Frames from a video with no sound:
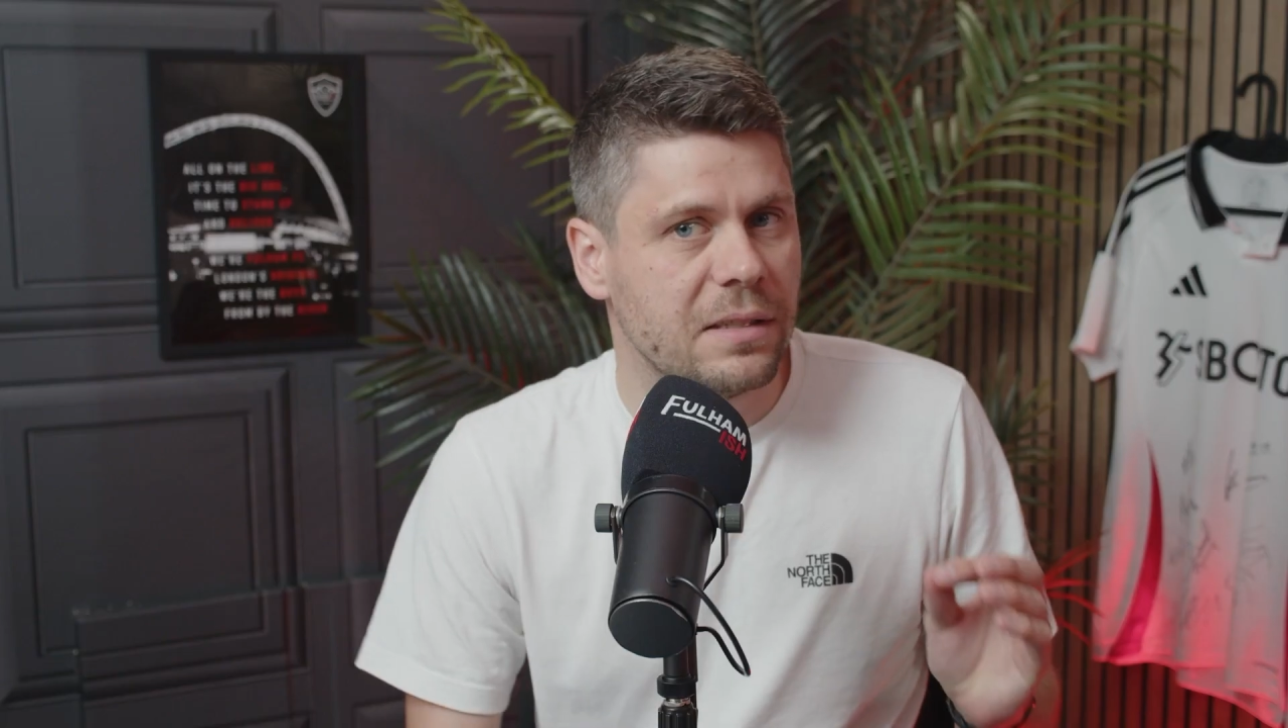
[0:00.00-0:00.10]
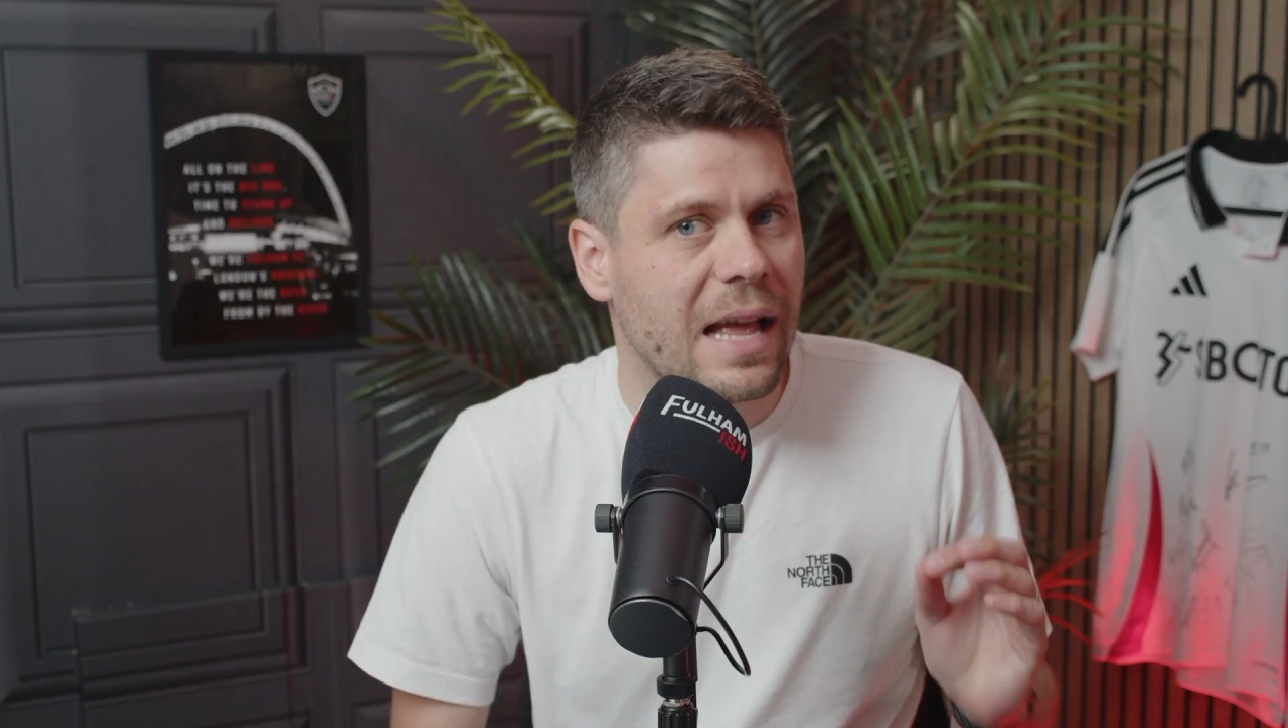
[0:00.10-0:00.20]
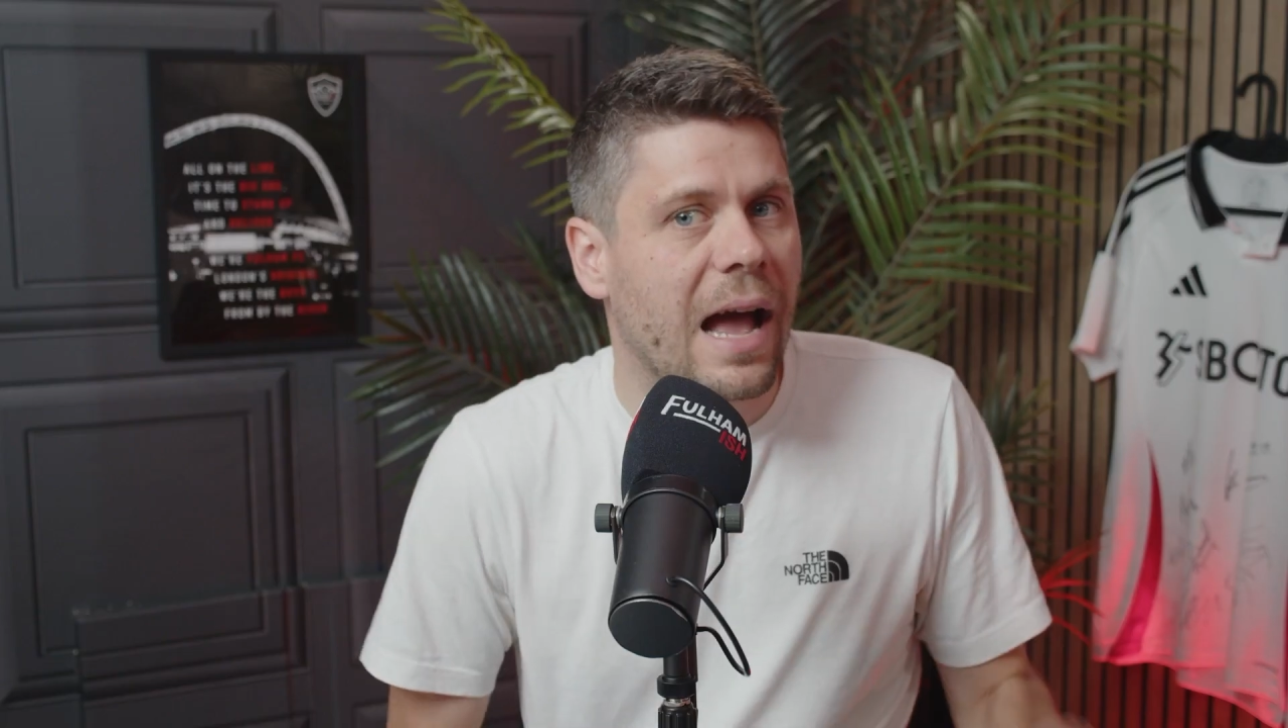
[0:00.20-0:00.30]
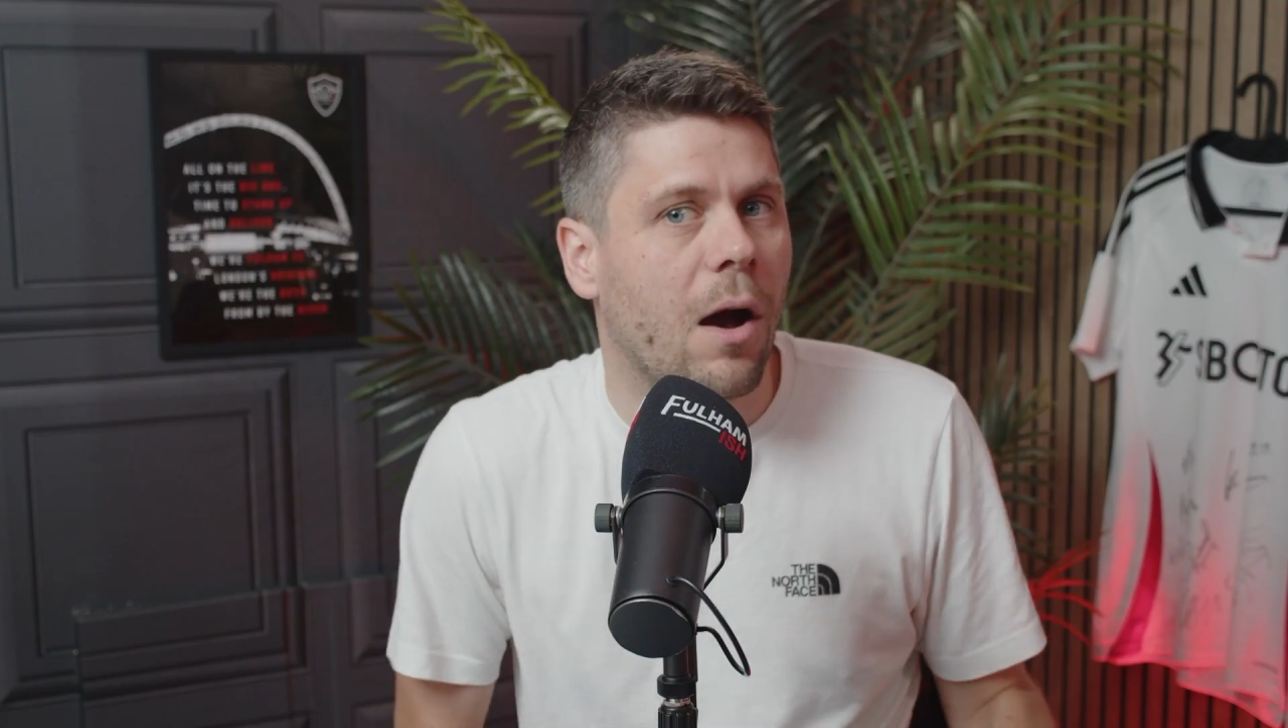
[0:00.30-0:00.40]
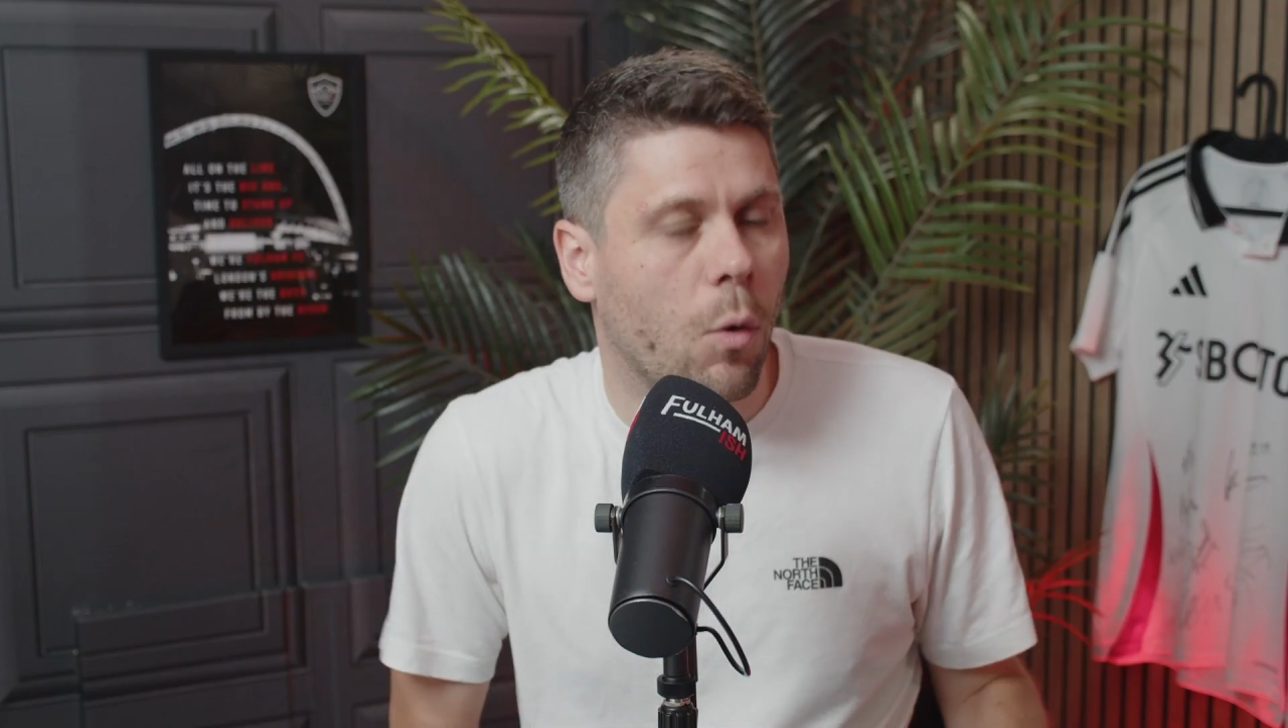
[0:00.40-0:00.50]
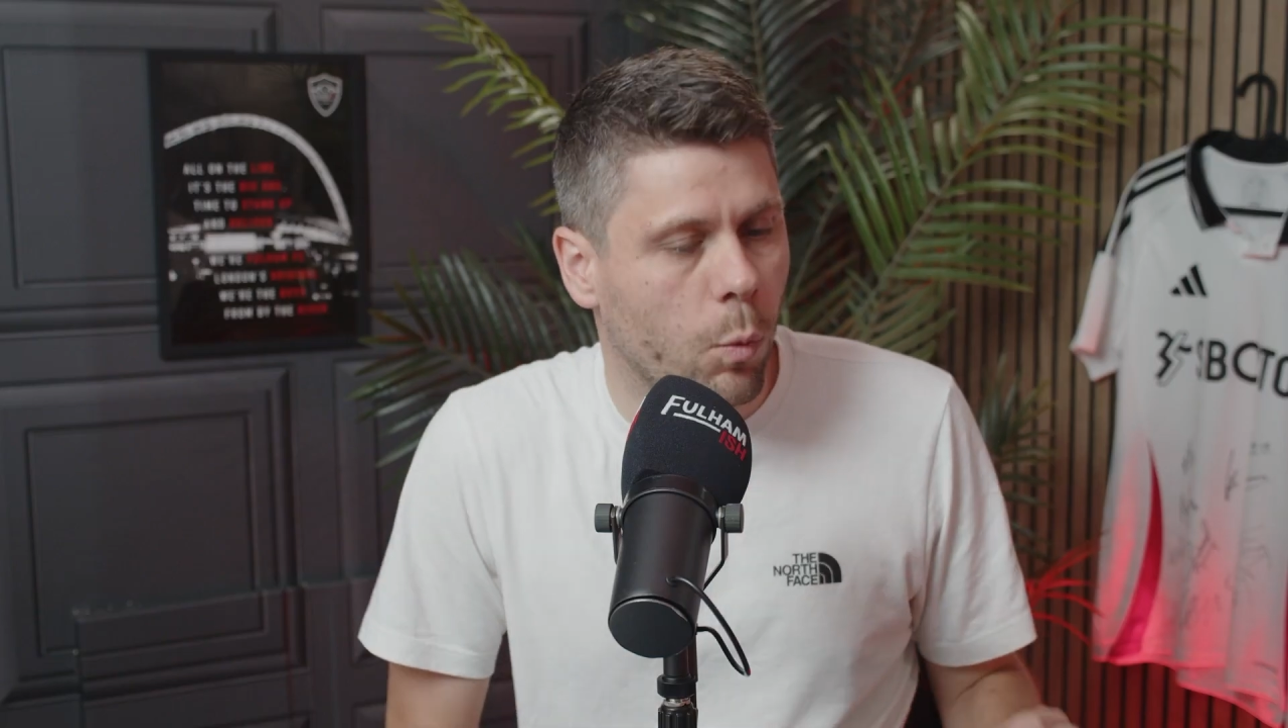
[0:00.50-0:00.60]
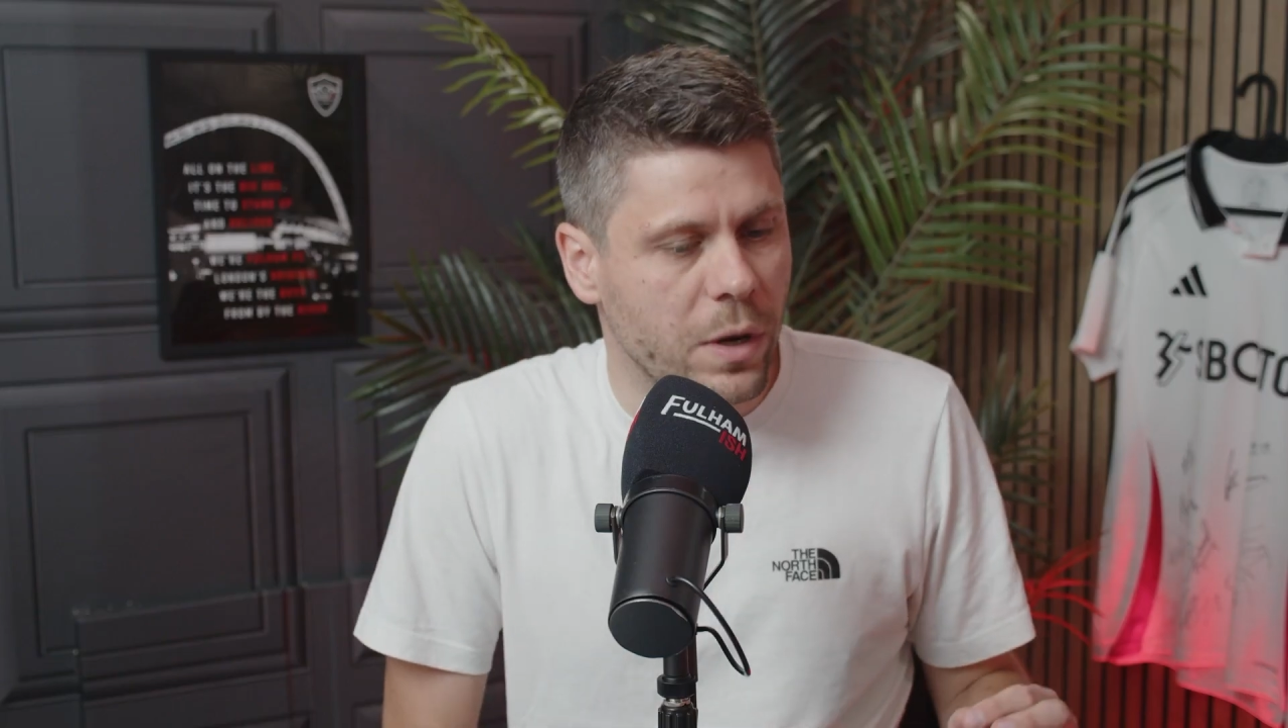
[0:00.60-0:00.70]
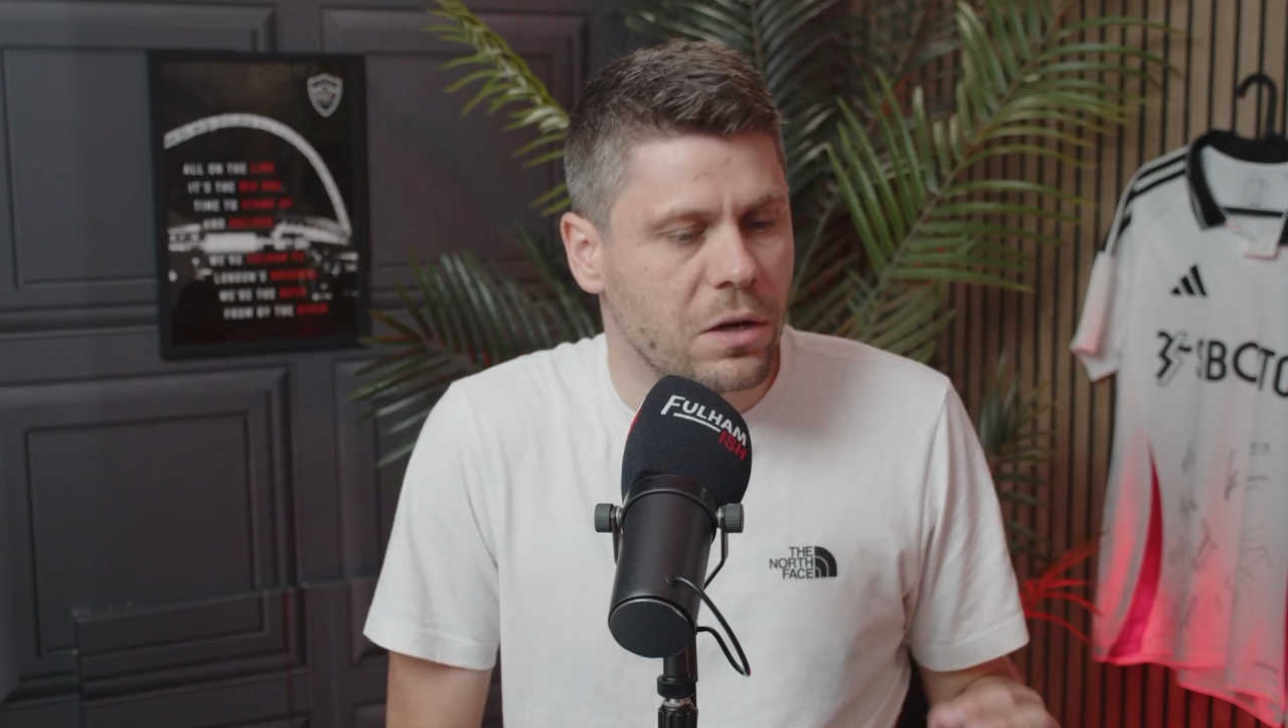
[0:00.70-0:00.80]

now